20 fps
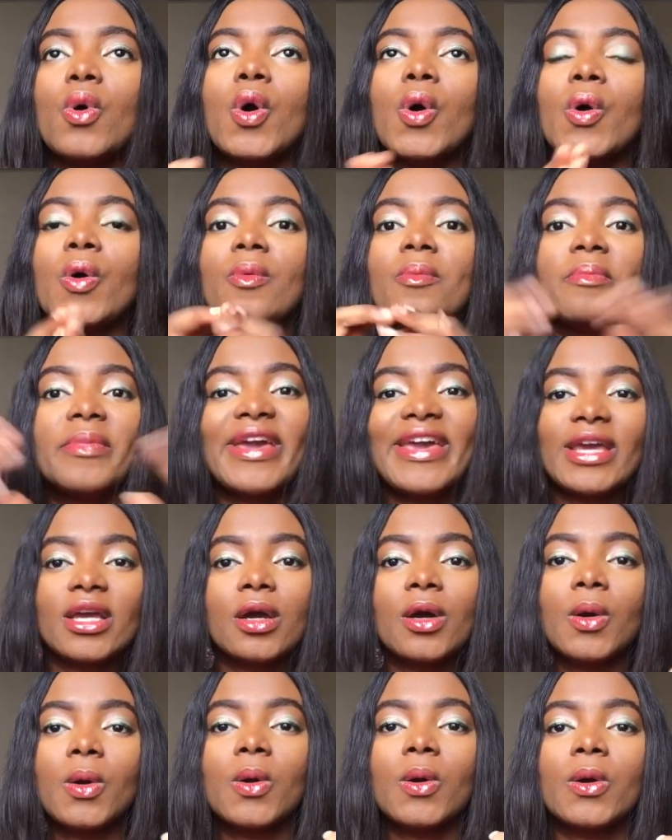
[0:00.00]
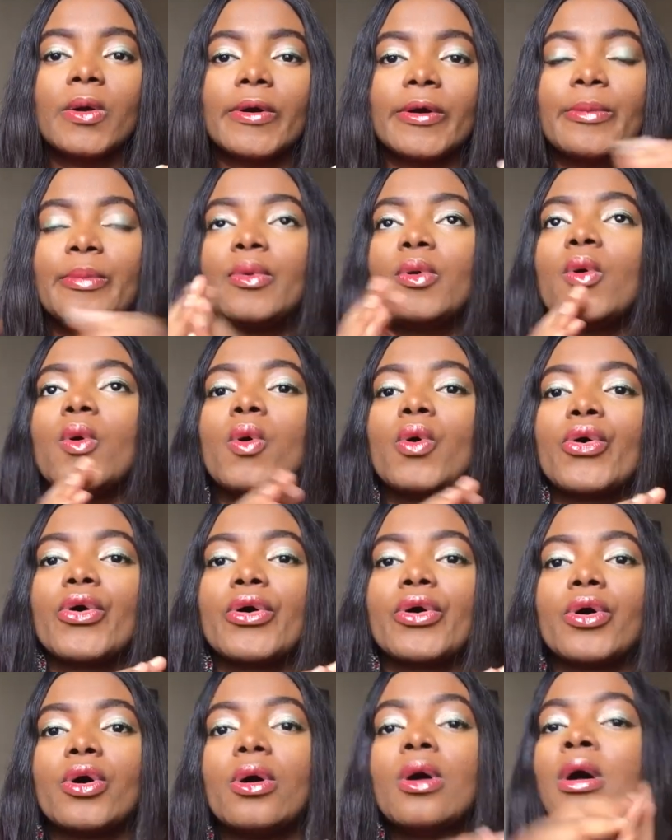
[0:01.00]
or makeup
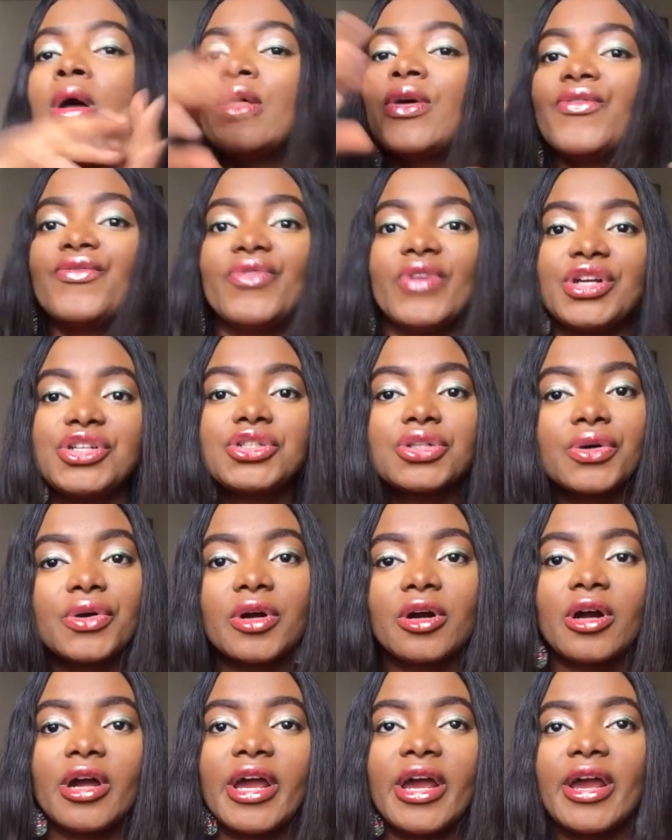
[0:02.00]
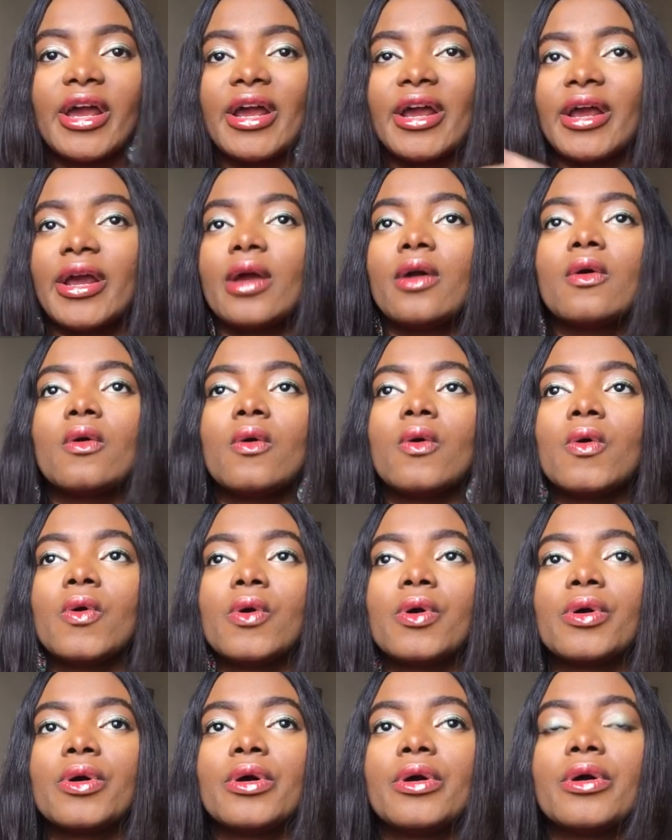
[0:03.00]
or natural hair,
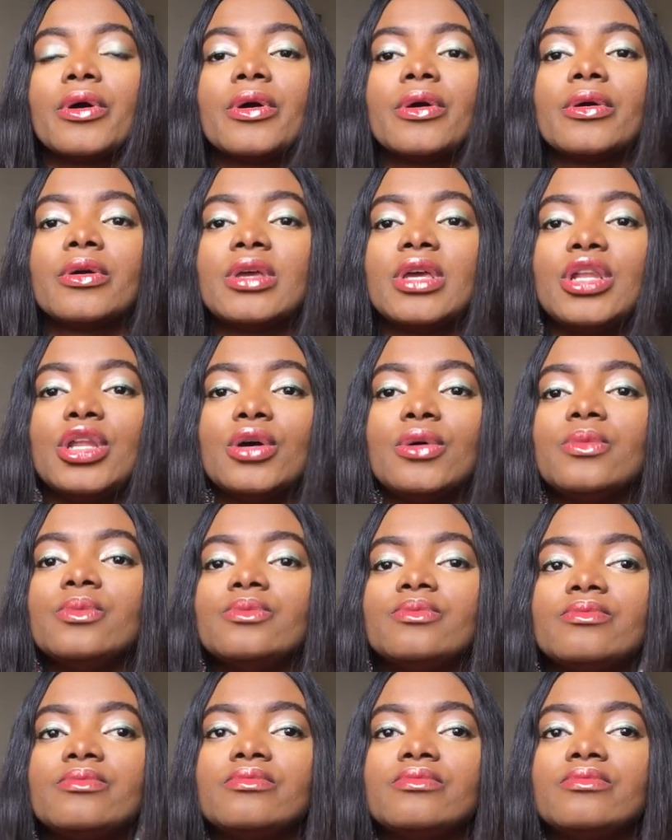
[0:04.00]
or you know,